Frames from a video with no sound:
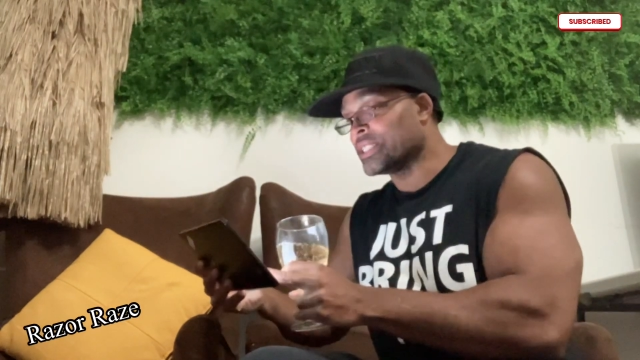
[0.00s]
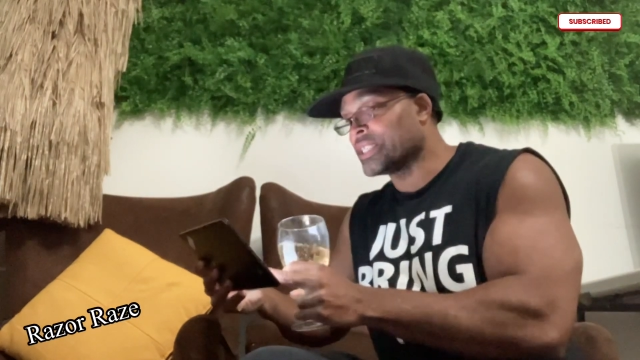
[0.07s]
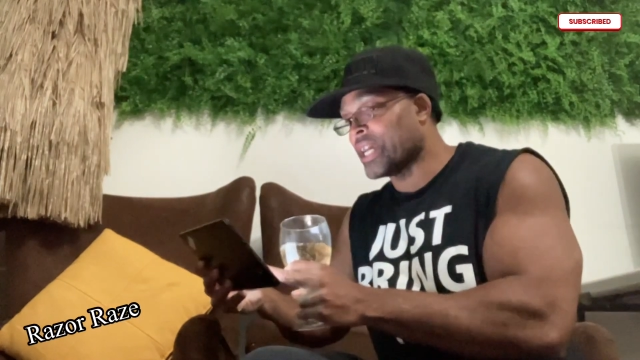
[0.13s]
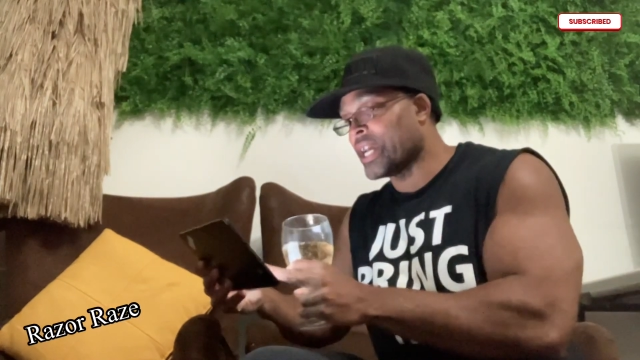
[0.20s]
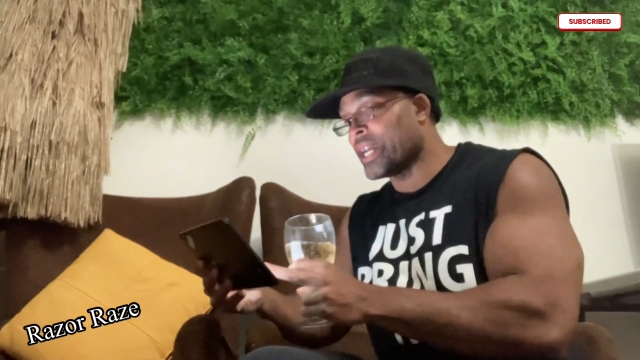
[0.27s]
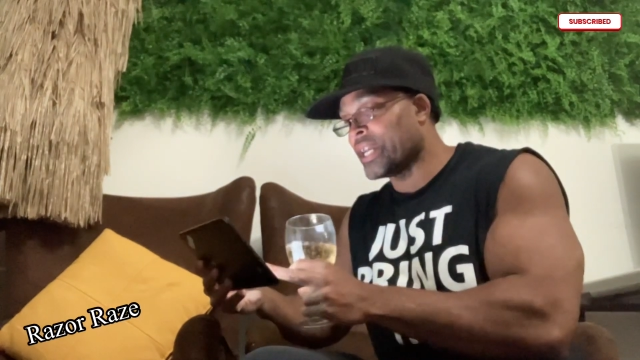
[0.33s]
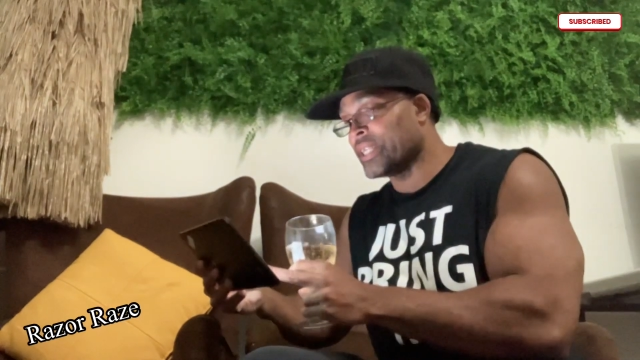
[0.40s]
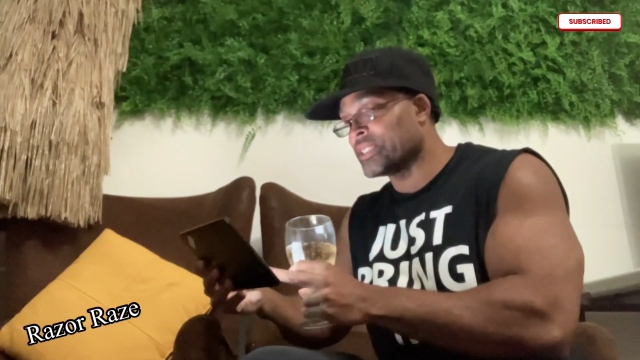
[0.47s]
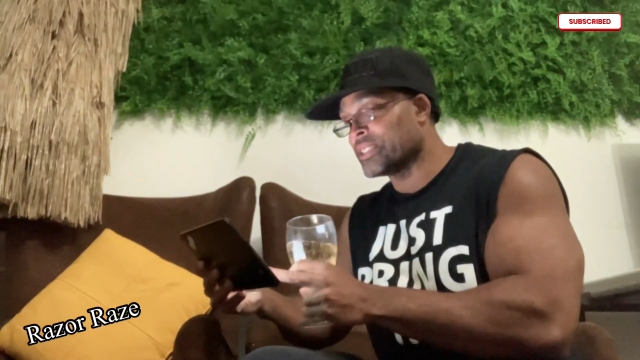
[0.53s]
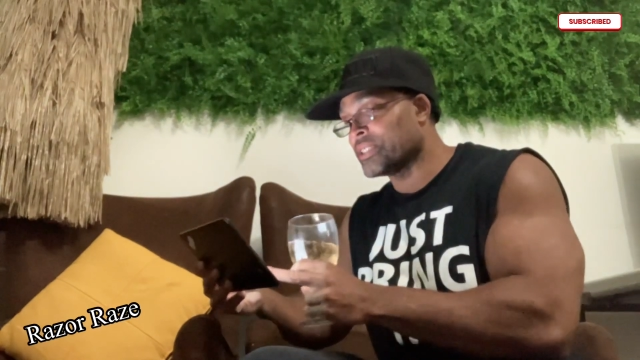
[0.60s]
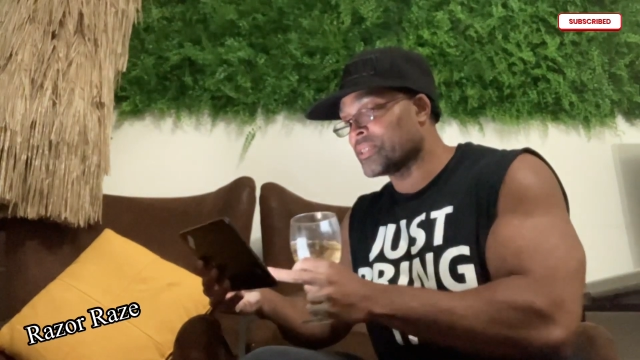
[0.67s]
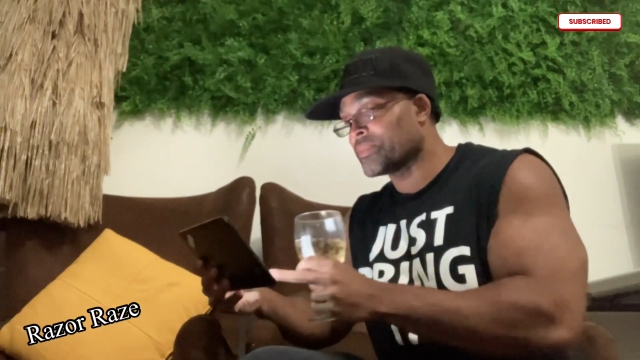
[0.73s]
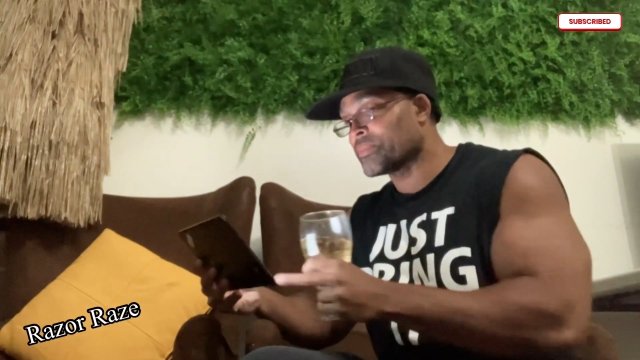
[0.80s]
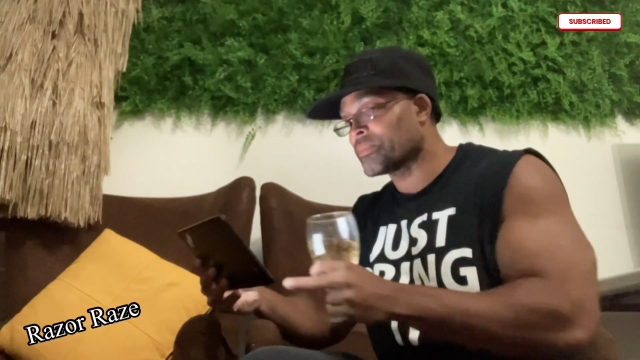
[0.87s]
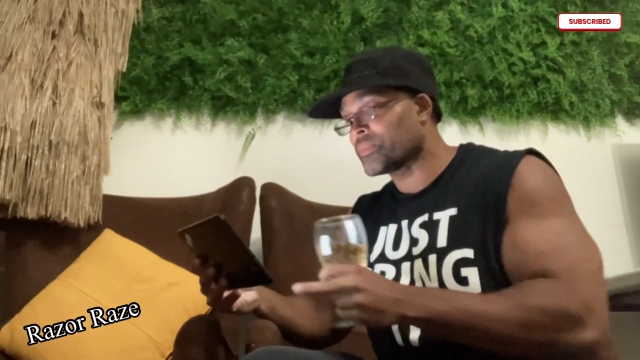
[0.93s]

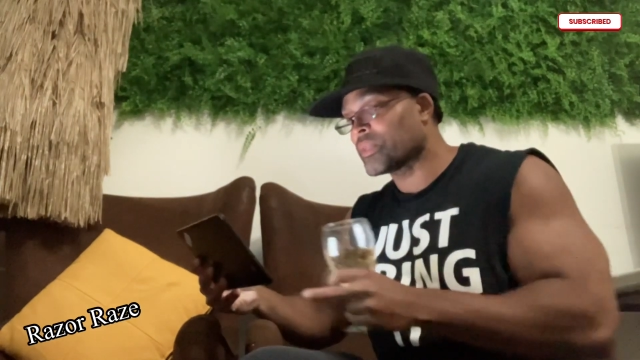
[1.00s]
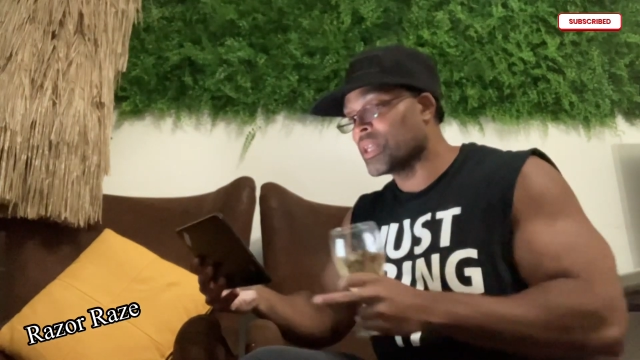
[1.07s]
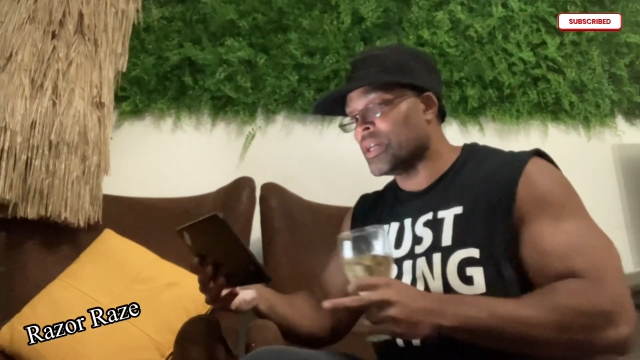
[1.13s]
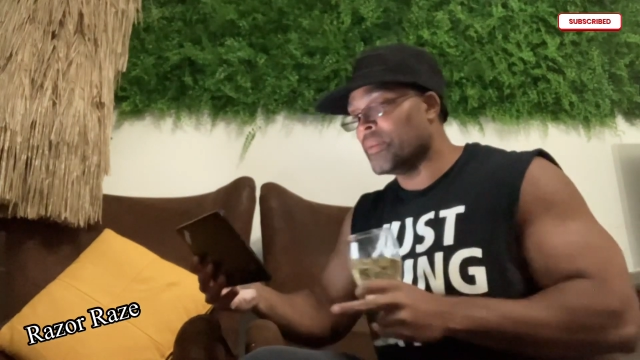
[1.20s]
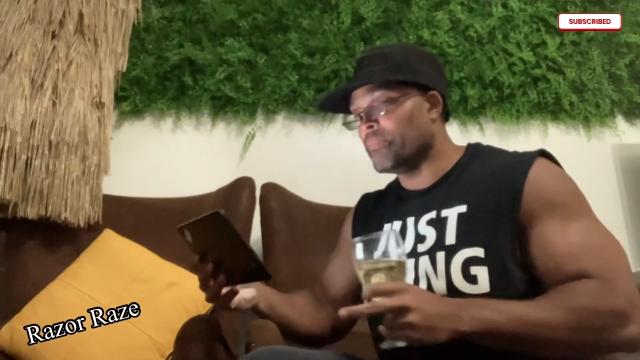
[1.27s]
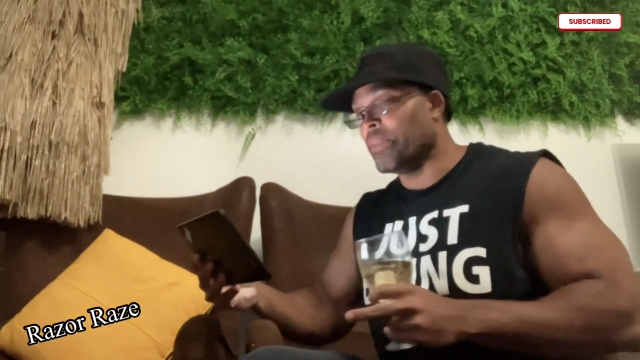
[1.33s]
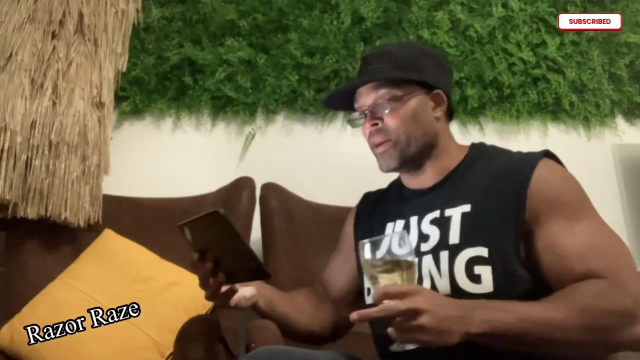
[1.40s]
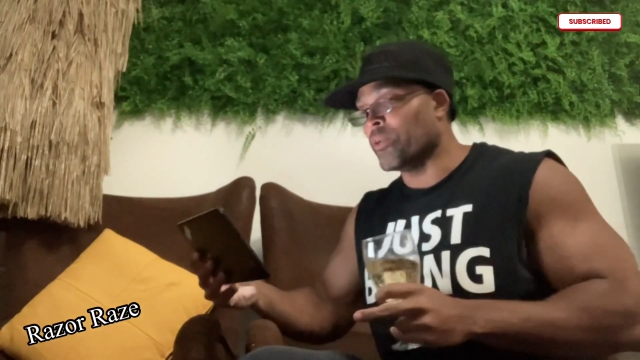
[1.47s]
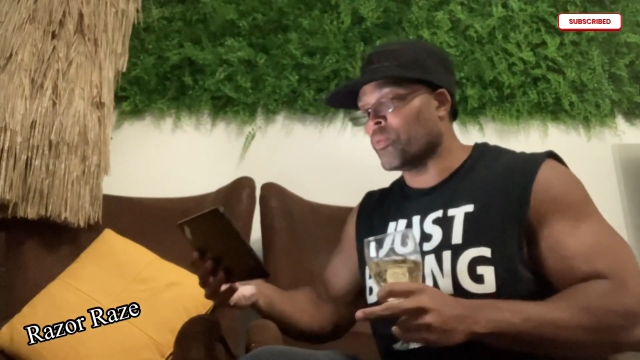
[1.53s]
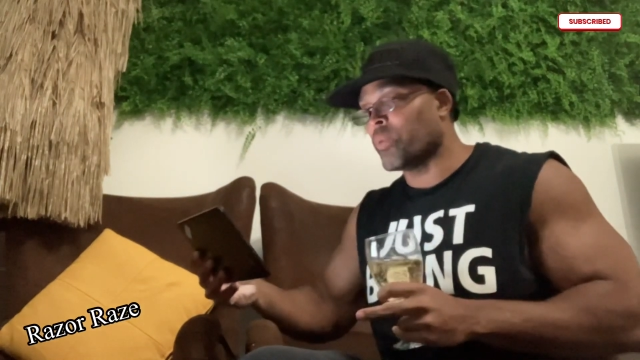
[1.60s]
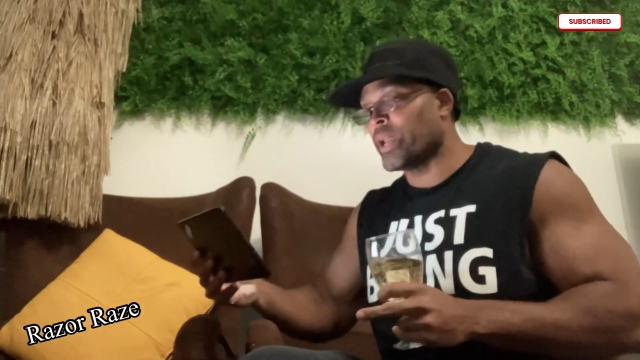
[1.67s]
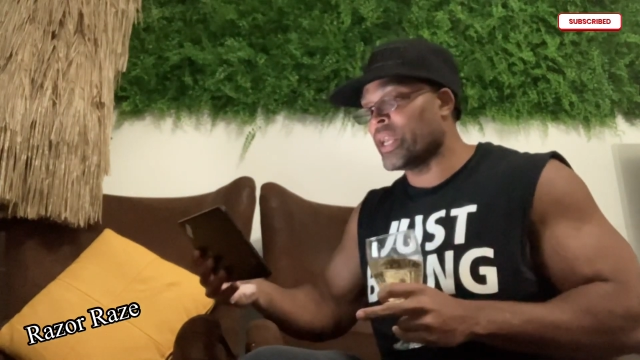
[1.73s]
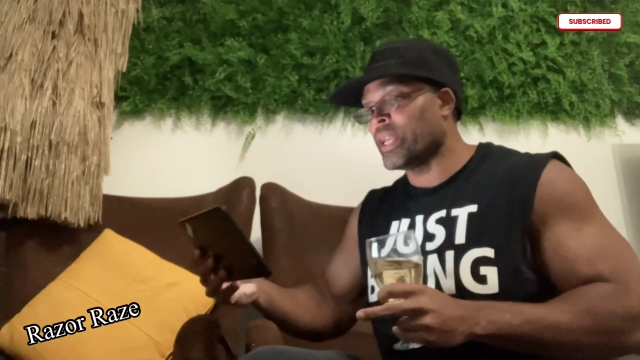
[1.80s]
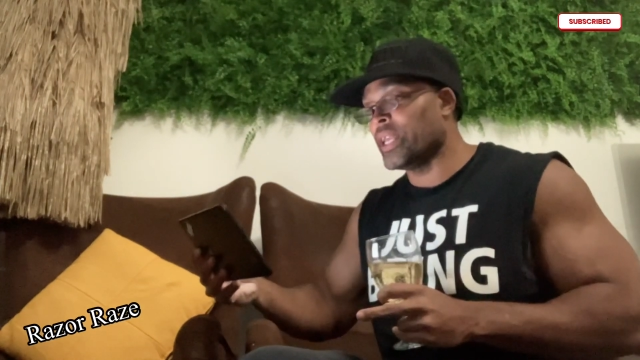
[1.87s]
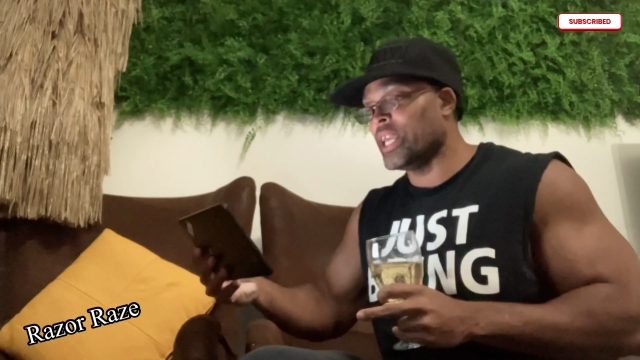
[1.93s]
says, but
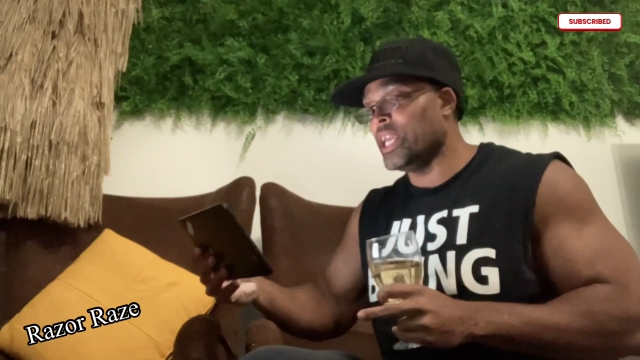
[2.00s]
when